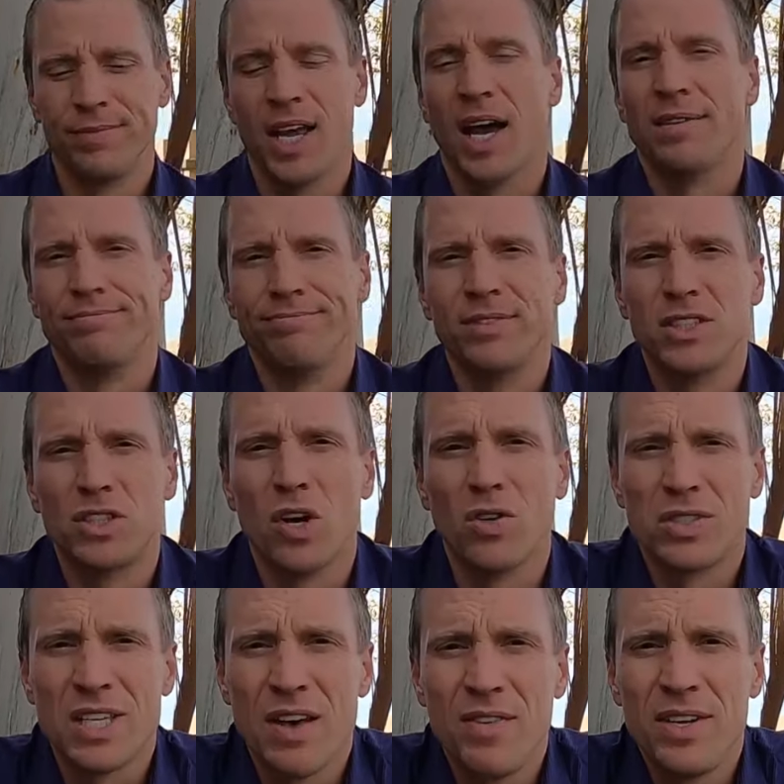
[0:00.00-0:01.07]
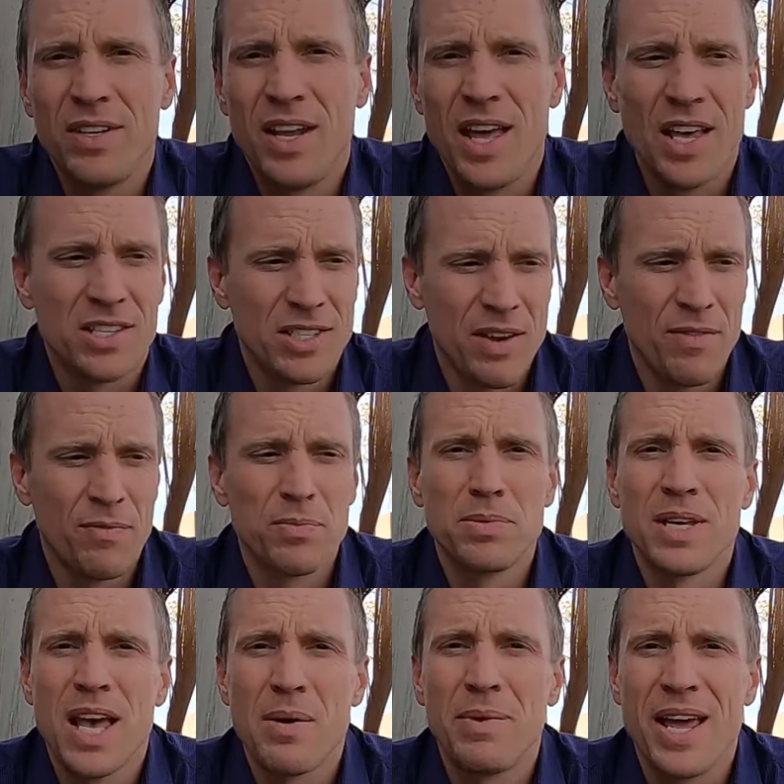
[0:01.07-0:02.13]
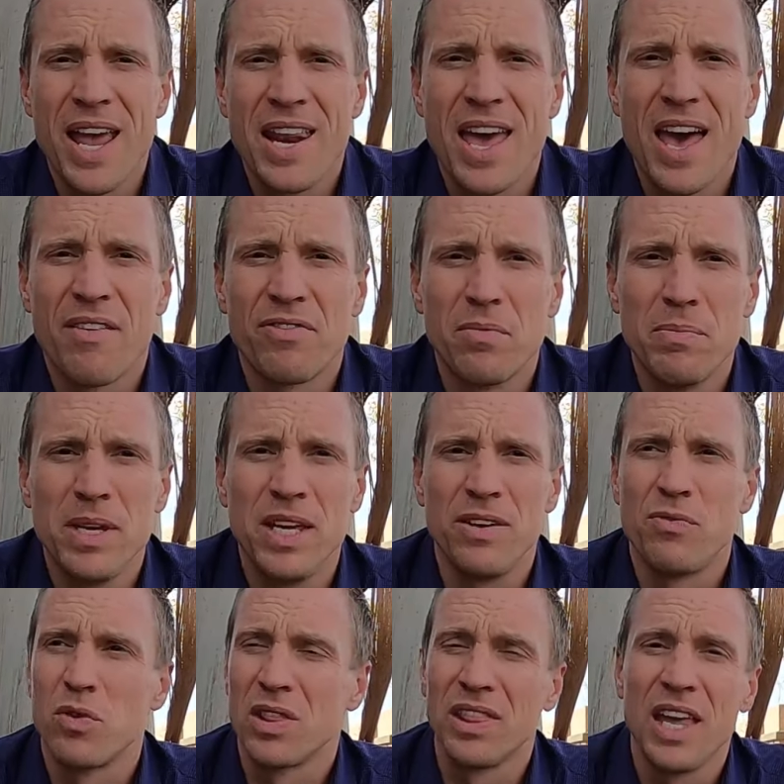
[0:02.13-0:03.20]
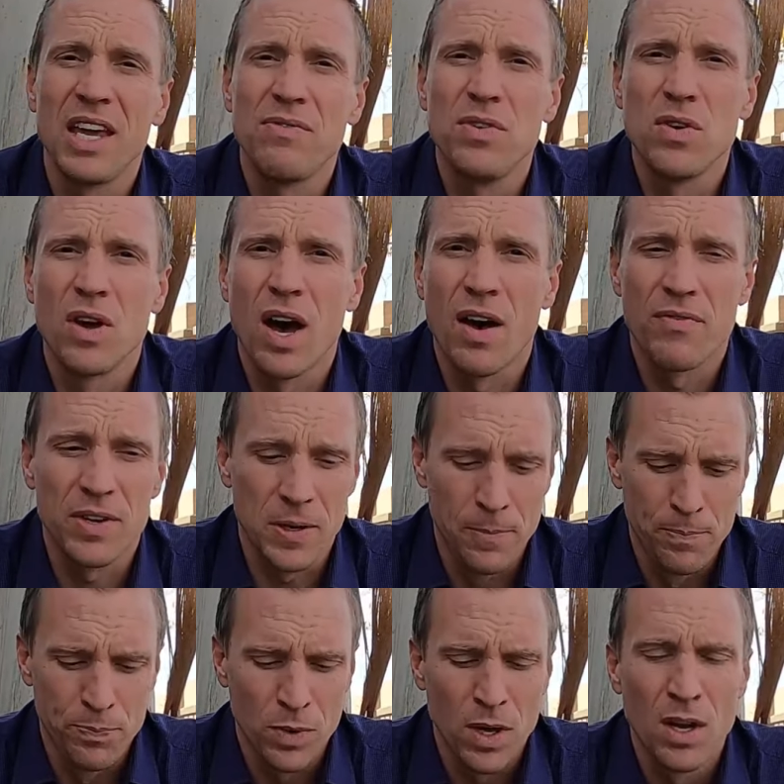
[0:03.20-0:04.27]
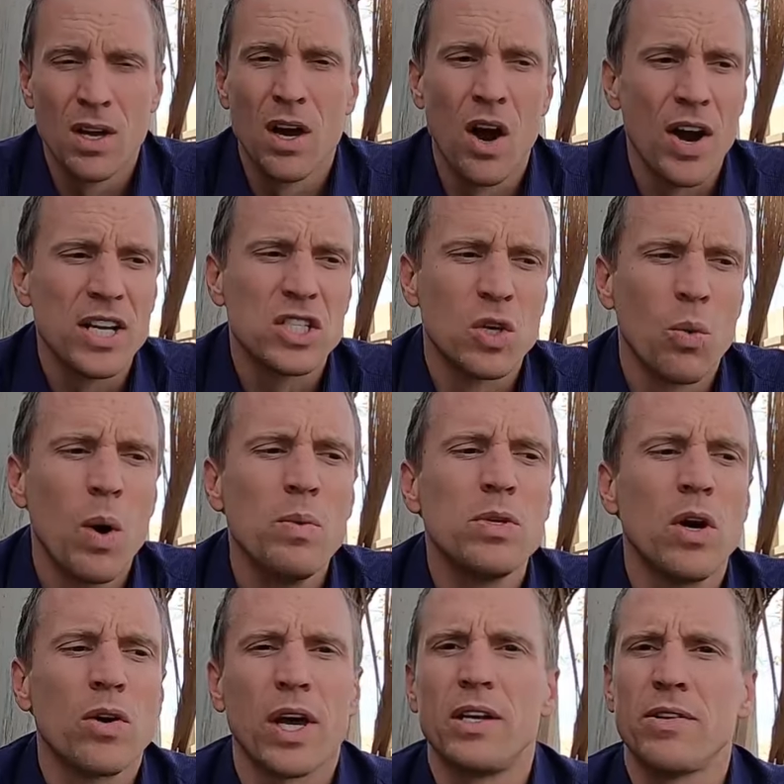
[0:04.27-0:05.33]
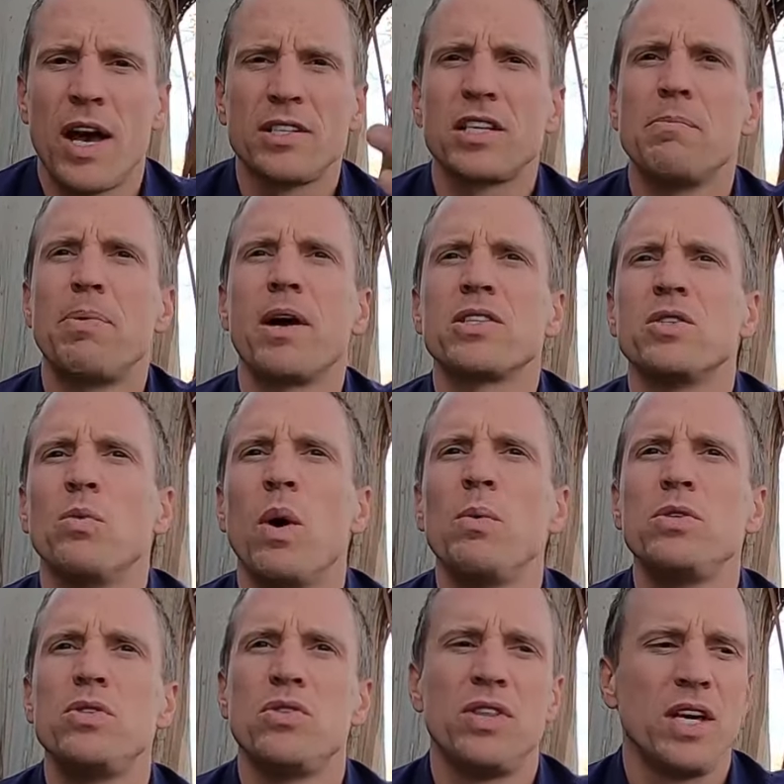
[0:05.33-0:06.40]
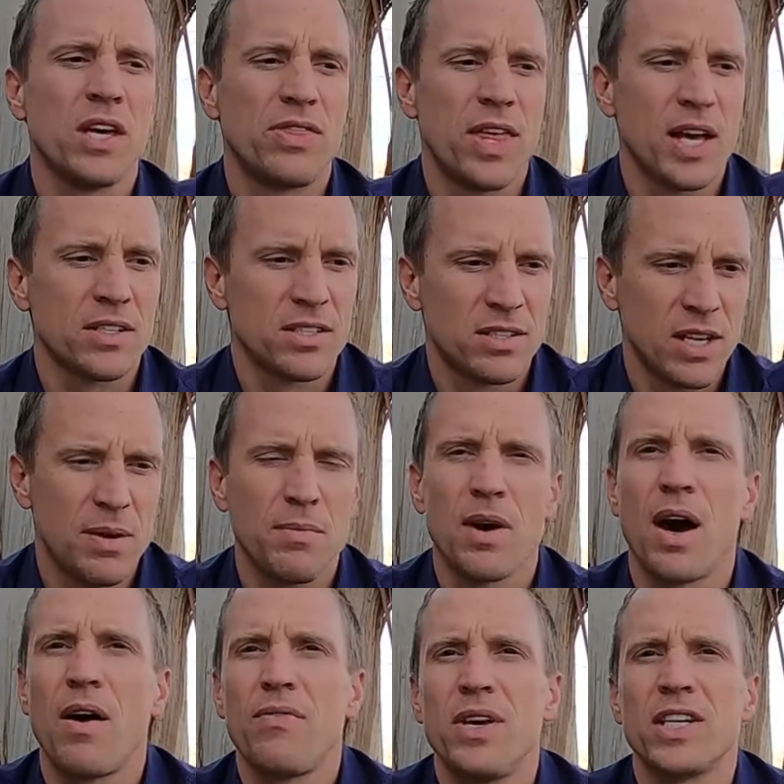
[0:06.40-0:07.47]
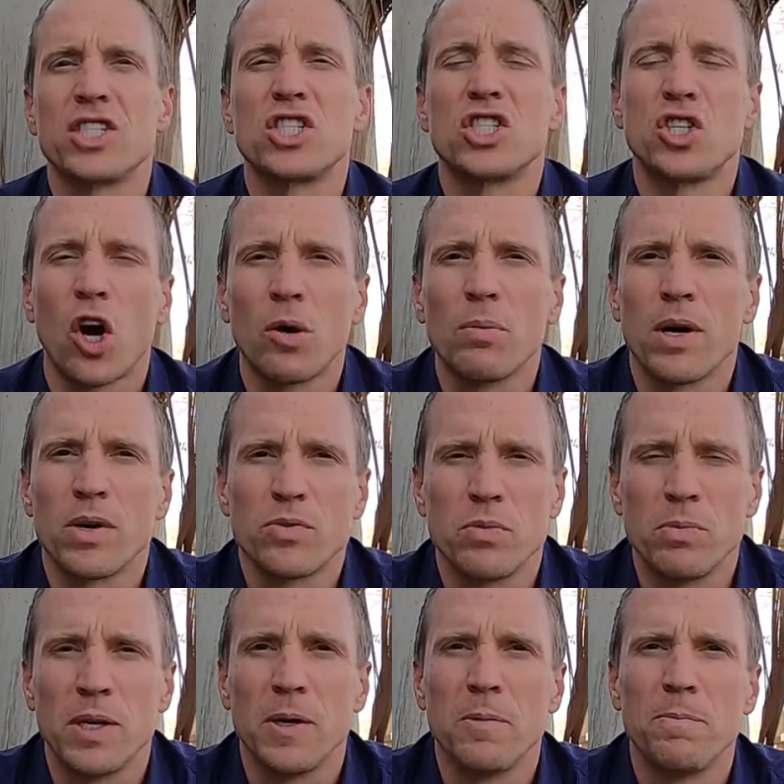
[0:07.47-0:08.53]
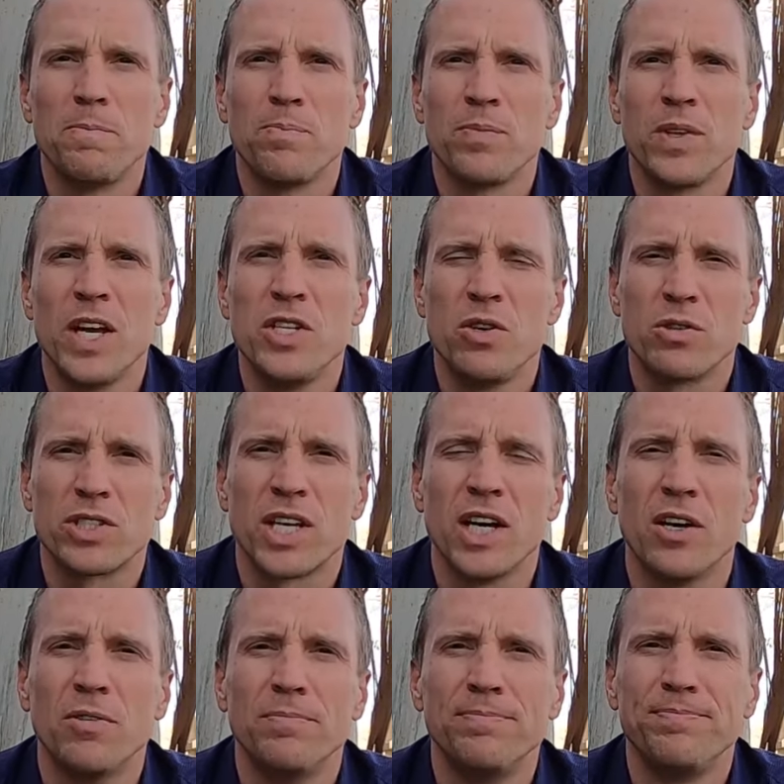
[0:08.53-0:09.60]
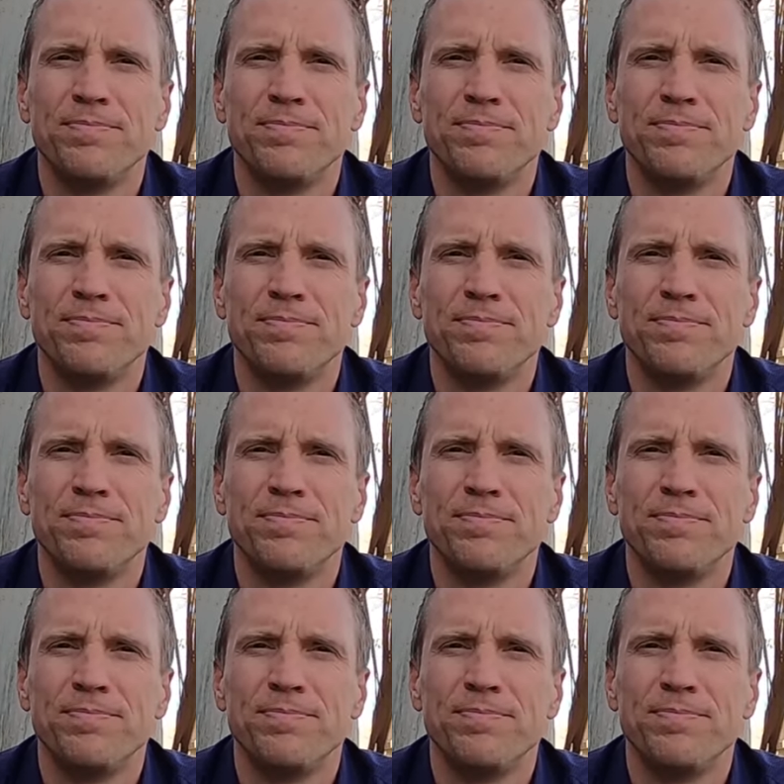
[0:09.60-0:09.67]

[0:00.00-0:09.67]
yeah. So seven, seven from Sam and eight and a half from me for Lakeview Coffee. All right, so what would, okay, as a comparison, what would you think that same coffee at Starbucks would be in your scale?